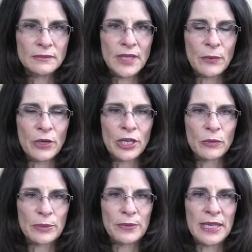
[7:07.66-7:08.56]
And we're going to
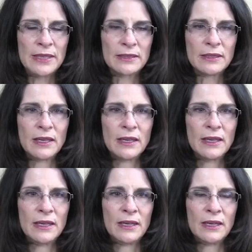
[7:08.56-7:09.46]
repeat
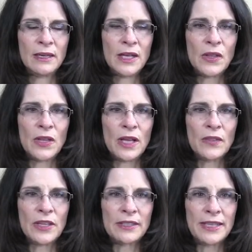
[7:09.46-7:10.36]

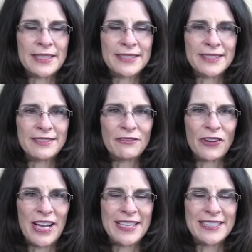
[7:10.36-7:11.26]
the lesson
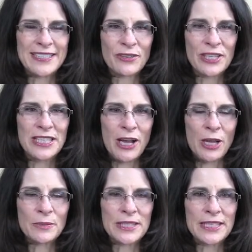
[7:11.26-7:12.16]
phrase 3
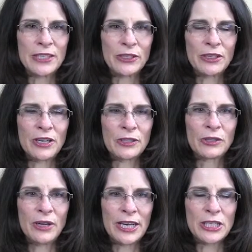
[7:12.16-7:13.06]
times here on
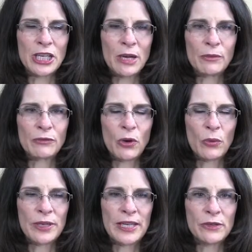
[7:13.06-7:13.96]
karate chop before
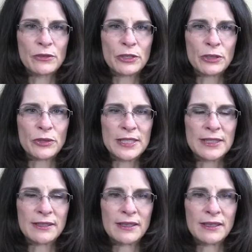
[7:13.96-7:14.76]
we introduce